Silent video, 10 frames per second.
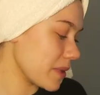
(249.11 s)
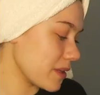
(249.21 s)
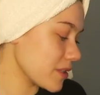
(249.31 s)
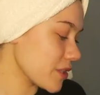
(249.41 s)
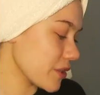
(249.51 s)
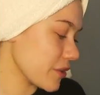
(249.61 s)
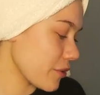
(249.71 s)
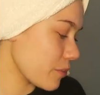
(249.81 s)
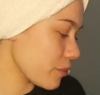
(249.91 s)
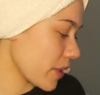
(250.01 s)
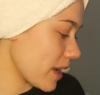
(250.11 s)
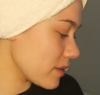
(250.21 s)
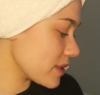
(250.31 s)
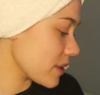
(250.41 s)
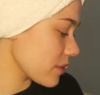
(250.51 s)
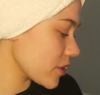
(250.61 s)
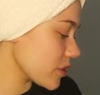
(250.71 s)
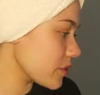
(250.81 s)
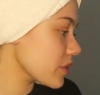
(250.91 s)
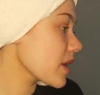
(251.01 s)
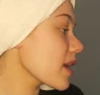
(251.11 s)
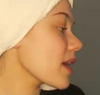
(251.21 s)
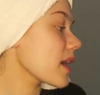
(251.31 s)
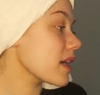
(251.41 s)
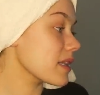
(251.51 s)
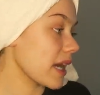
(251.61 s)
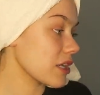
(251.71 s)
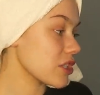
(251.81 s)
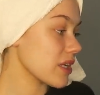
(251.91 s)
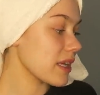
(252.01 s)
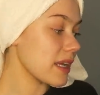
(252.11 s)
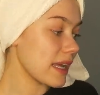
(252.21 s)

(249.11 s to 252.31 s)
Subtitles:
Build Your Own Brow, so cute, collection.